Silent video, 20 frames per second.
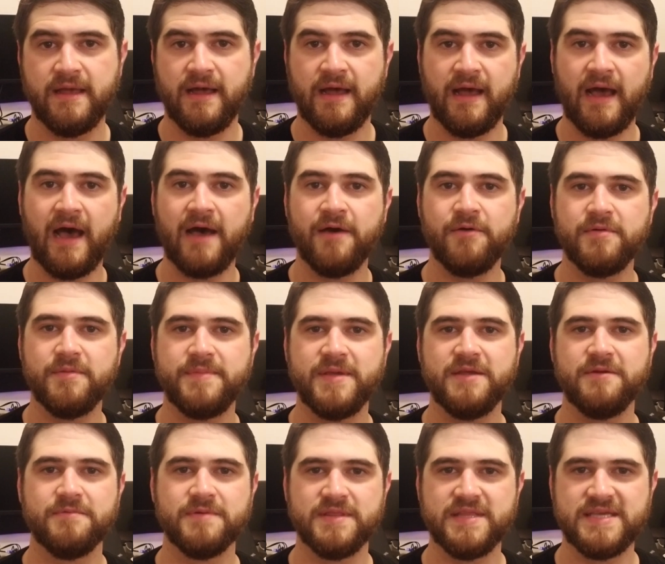I will
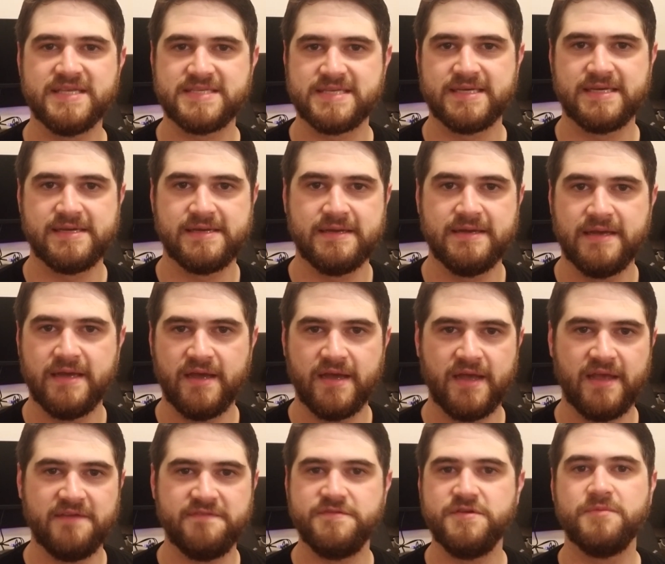be releasing
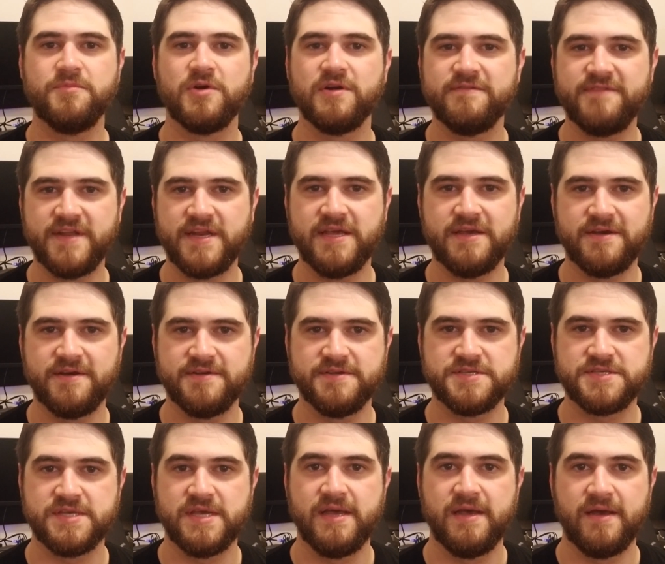a few more
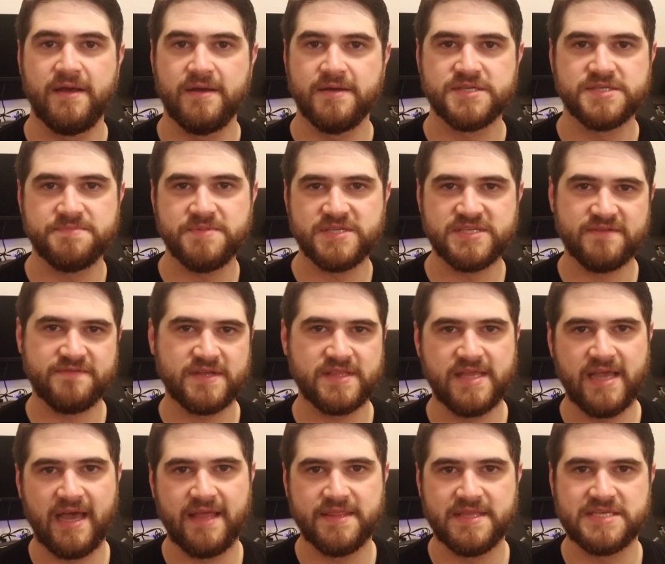videos
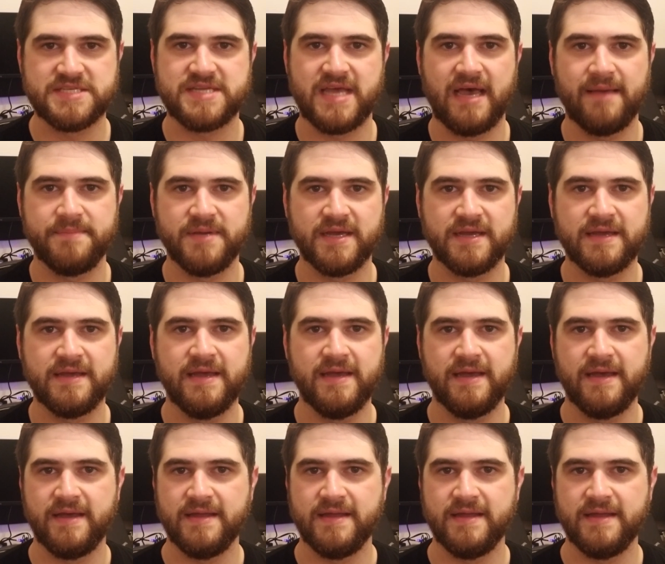specifically on this topic,